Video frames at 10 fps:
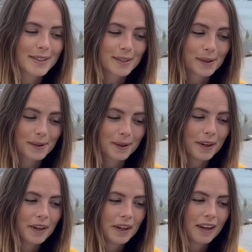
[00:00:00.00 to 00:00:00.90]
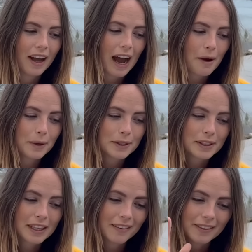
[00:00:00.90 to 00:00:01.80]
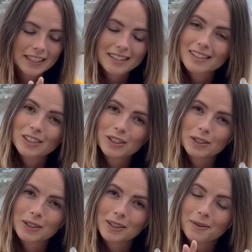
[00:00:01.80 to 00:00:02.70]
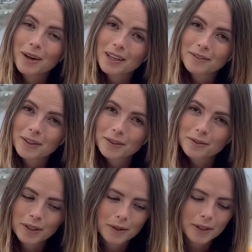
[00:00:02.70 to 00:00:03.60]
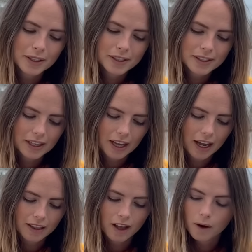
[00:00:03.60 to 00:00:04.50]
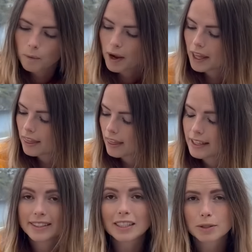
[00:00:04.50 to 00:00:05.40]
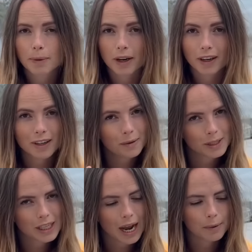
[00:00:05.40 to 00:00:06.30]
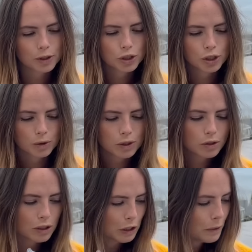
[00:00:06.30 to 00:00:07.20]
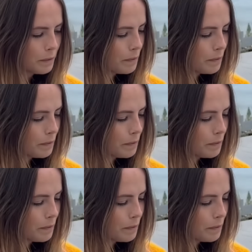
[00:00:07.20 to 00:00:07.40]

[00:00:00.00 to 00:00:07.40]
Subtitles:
So I want to give this to one of you viewers along with a stitch marker, which I will show you soon.